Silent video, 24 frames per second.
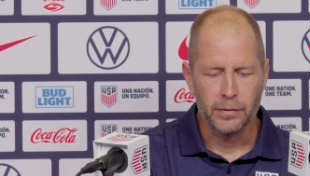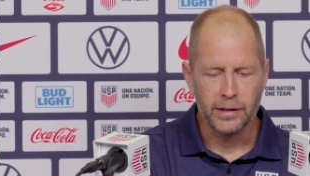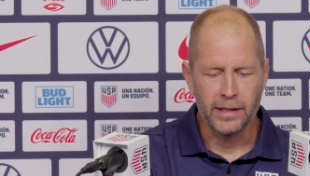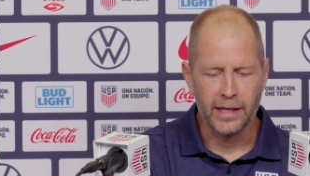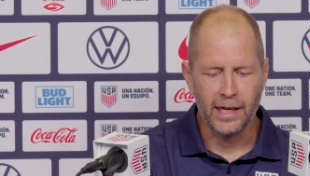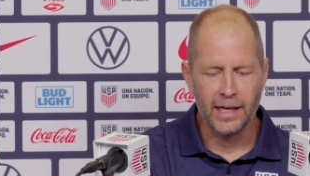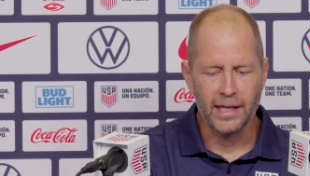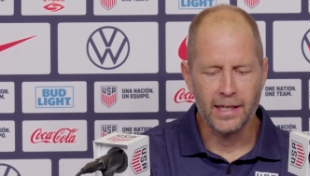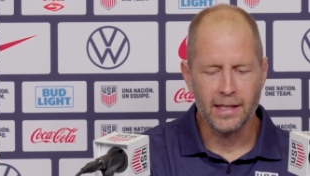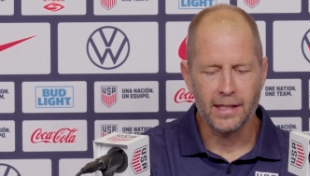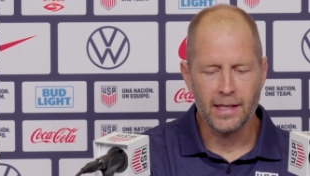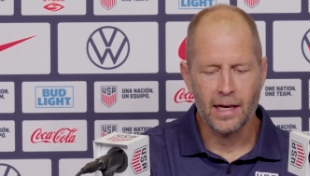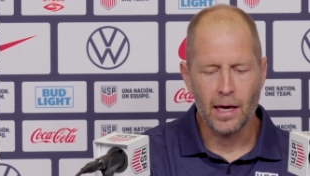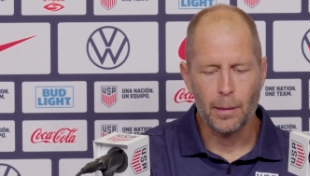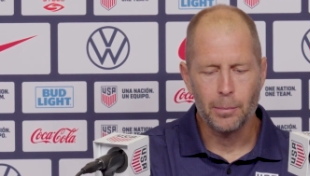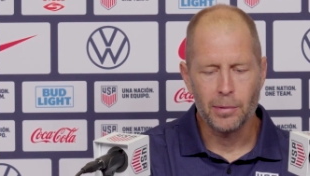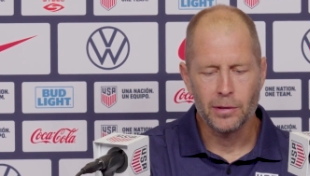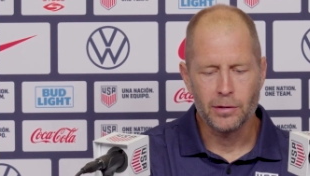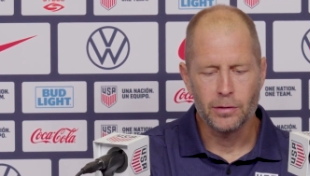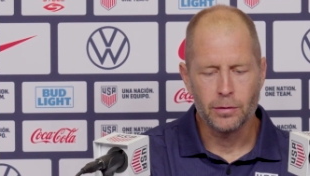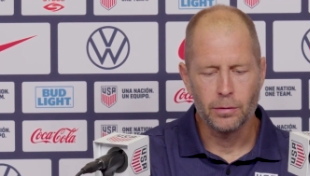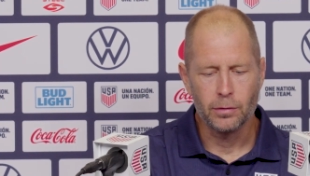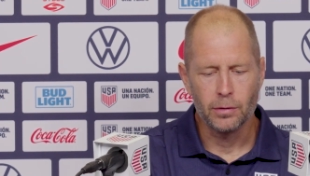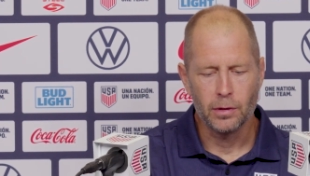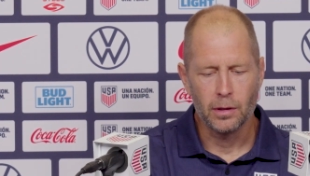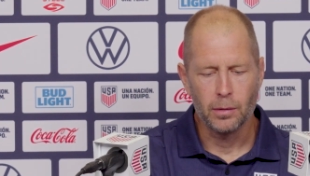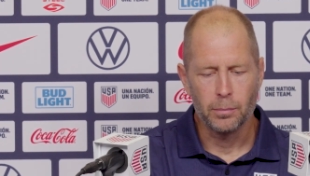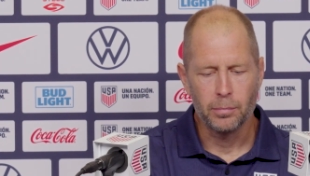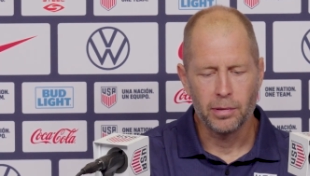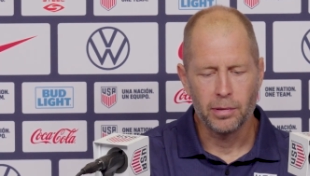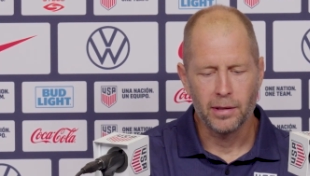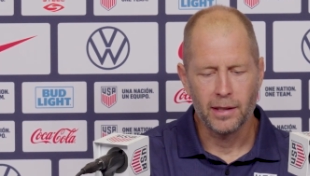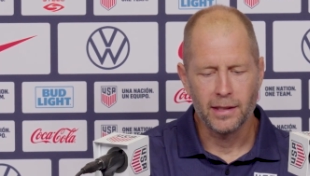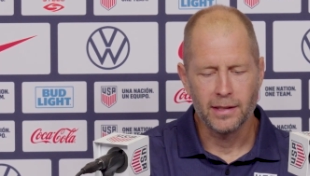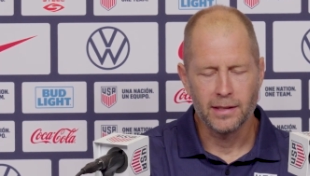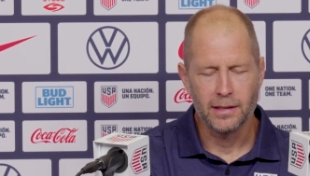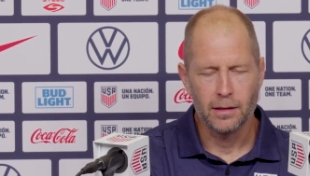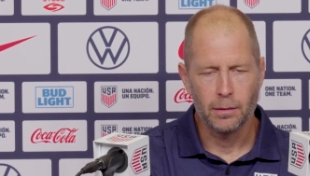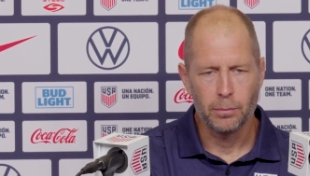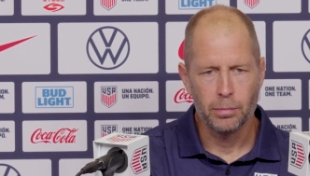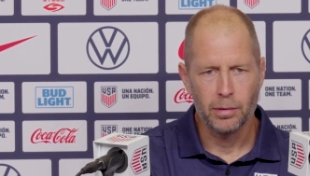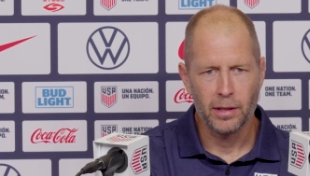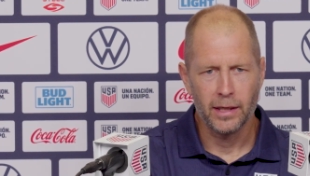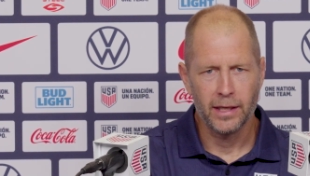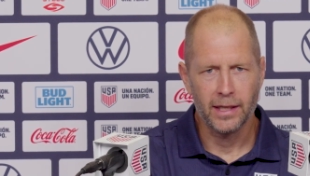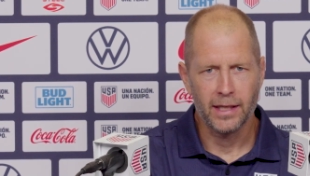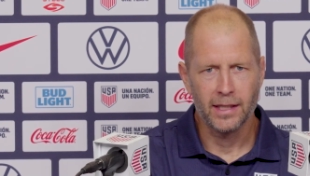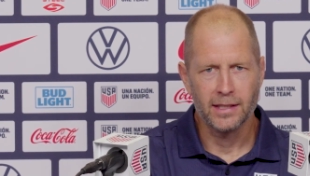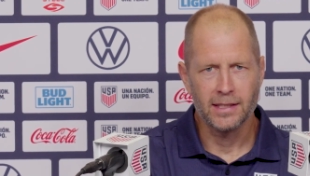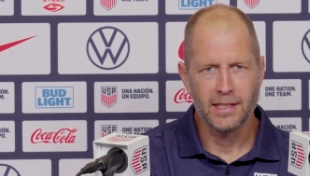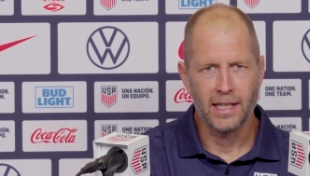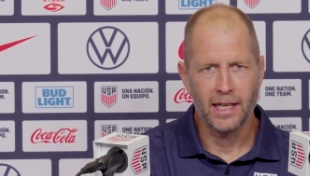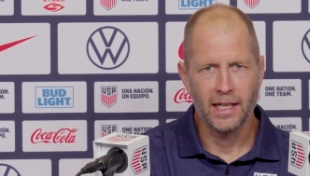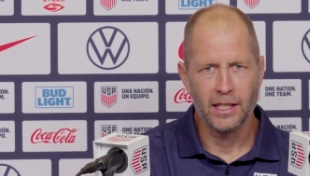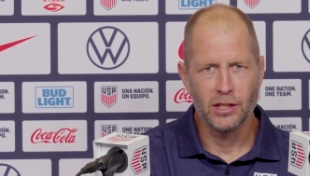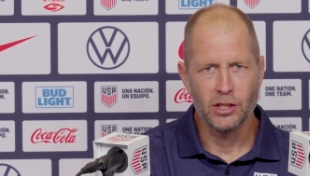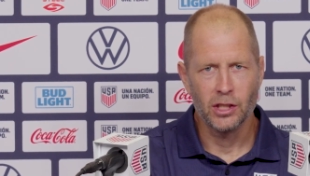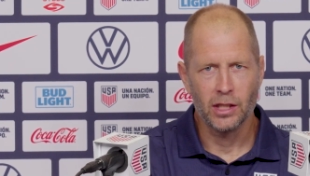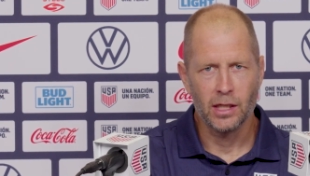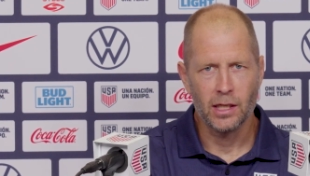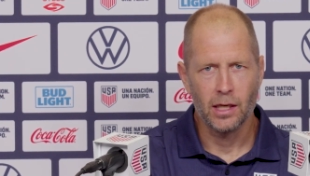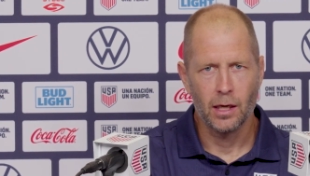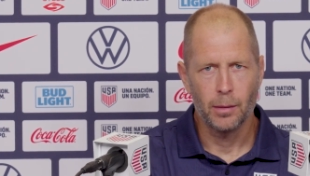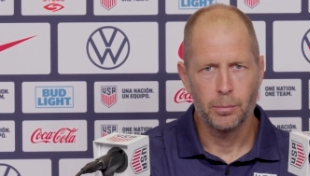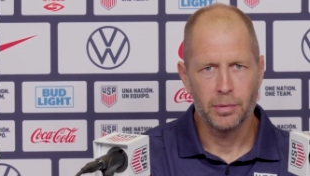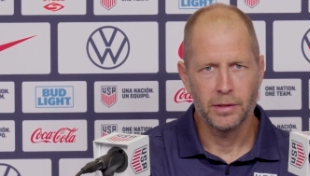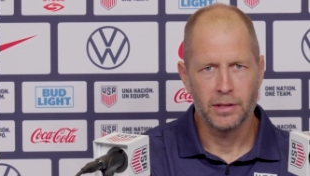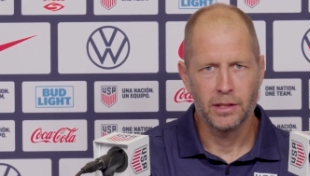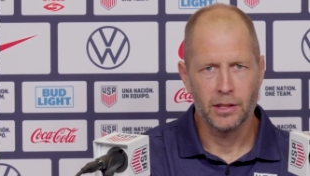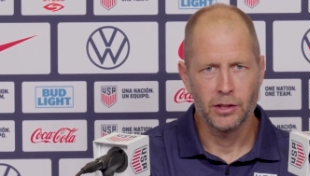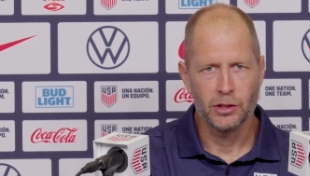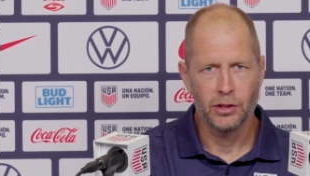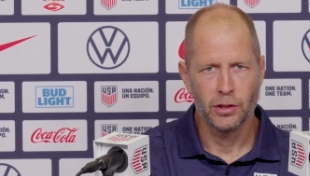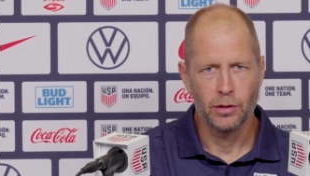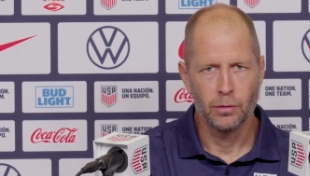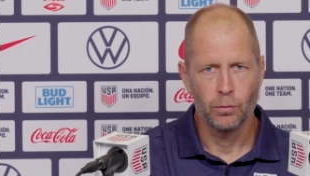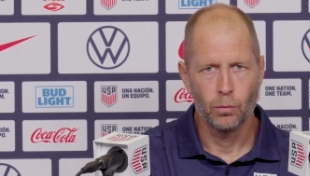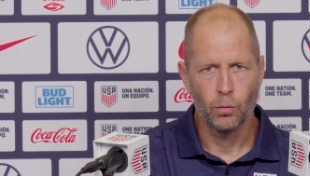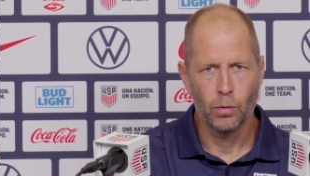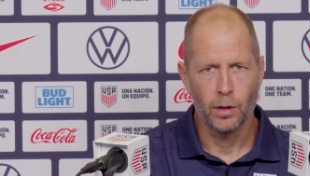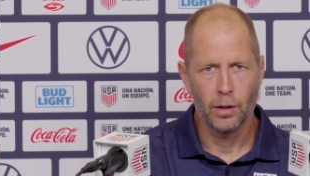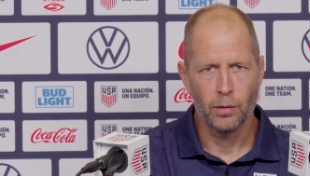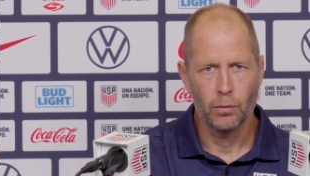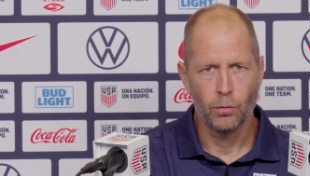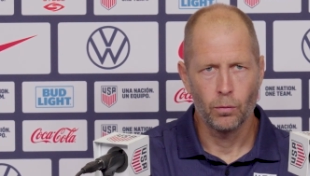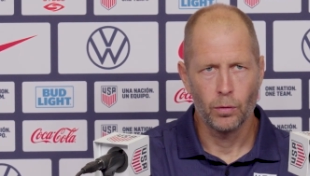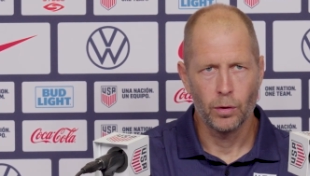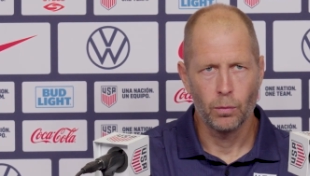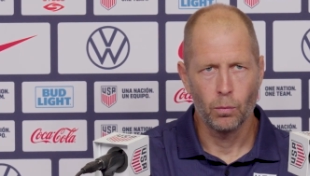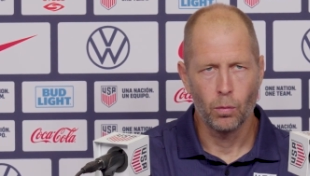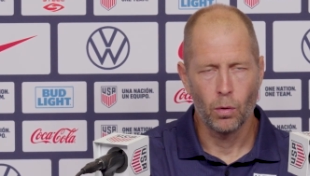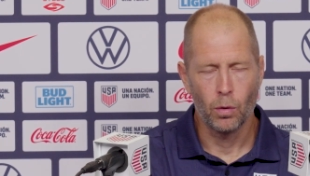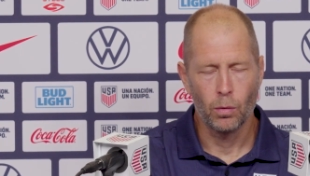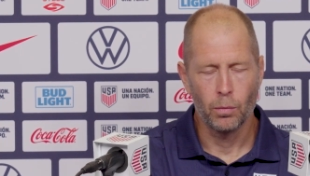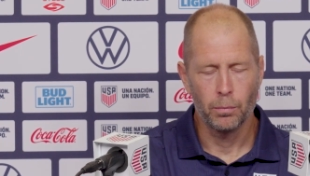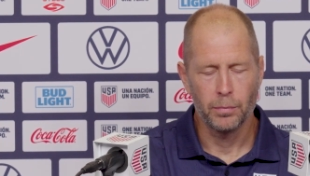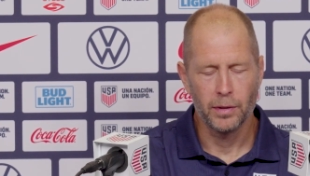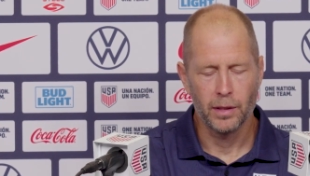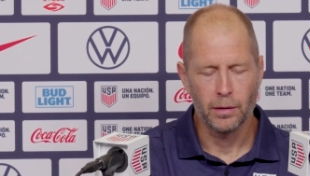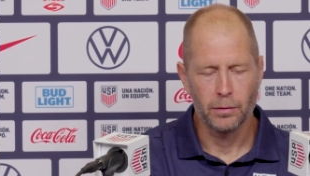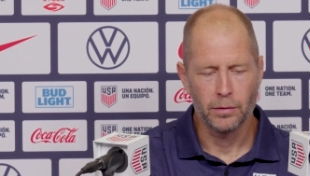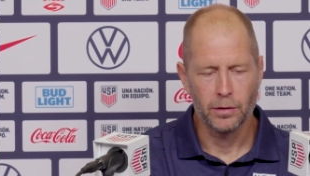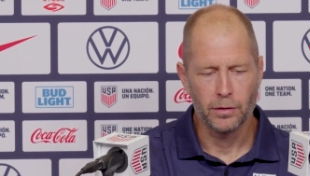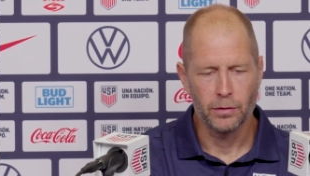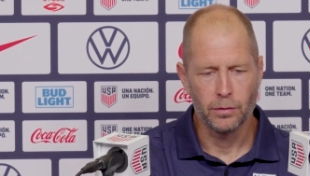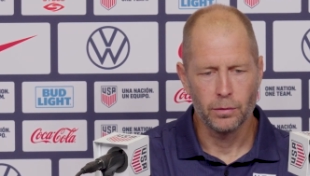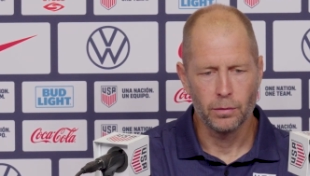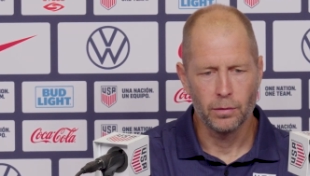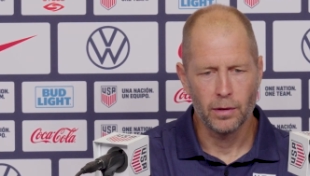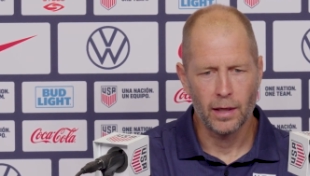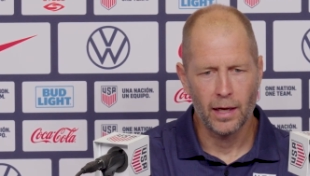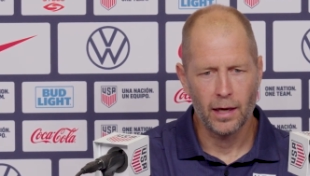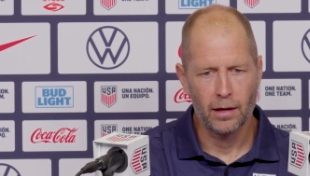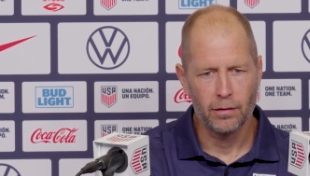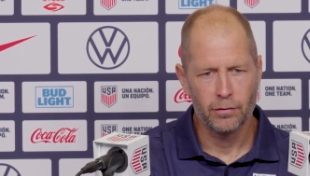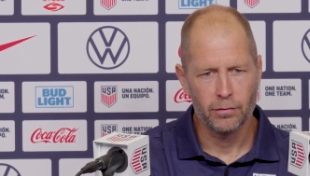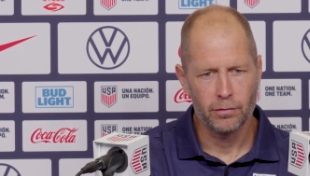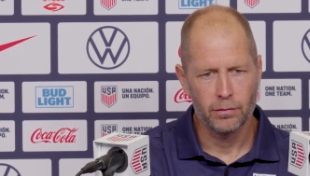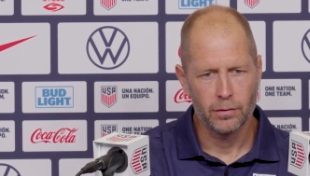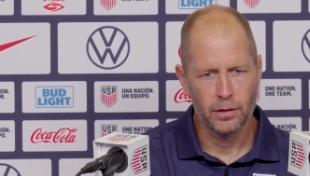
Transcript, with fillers: getting the opportunity to play play against Asian competition when we won't be able to do that,